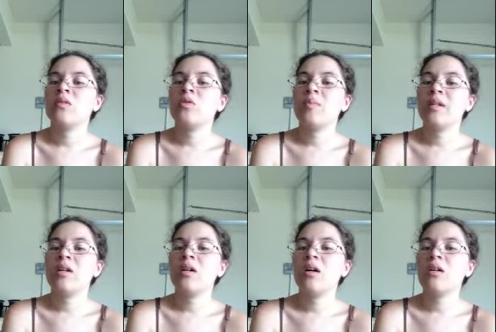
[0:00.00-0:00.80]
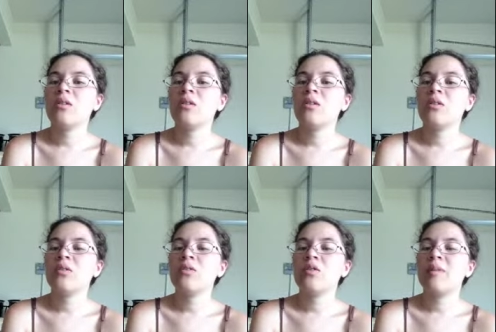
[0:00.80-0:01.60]
Dream in Color,
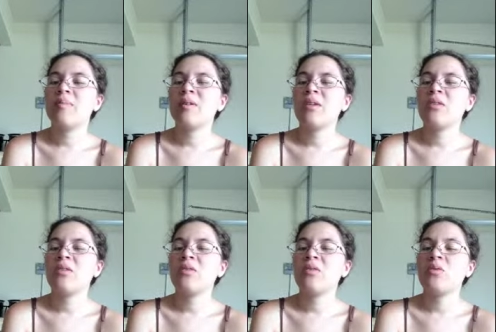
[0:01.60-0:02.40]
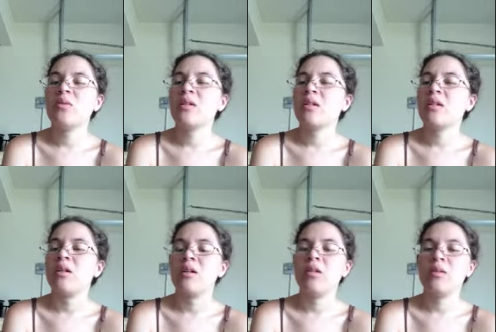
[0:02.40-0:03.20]
so maybe I could do like a
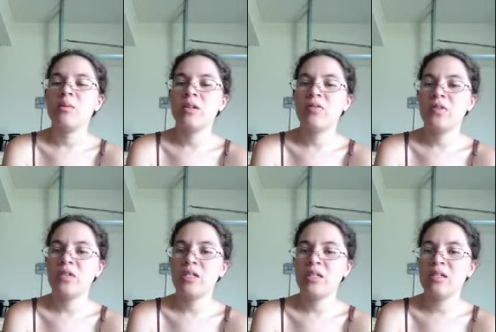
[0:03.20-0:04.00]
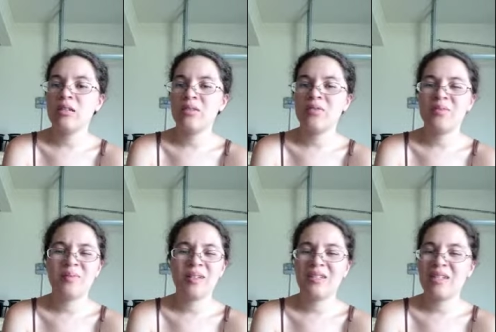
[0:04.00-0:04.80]
color work version.
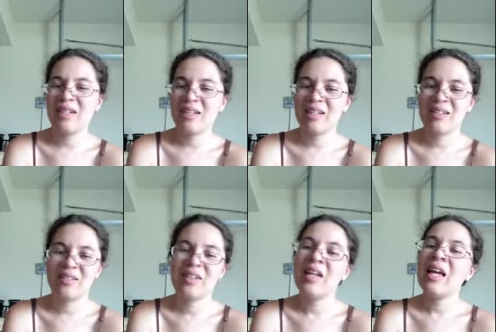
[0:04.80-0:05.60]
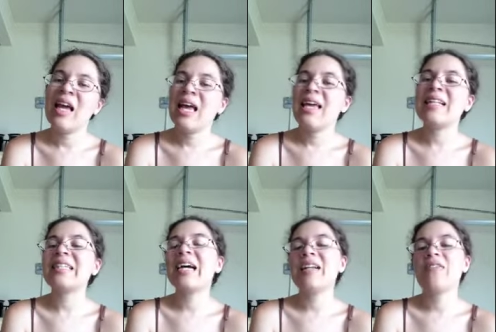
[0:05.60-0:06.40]
I don't know.
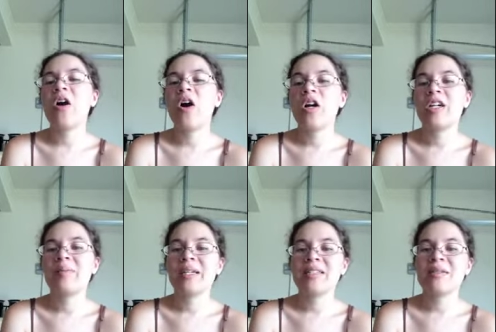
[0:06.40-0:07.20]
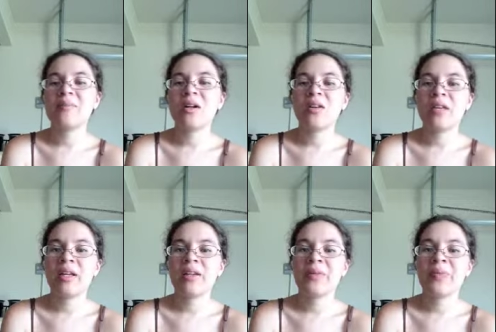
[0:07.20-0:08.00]
It's kind of hard because I'm not like,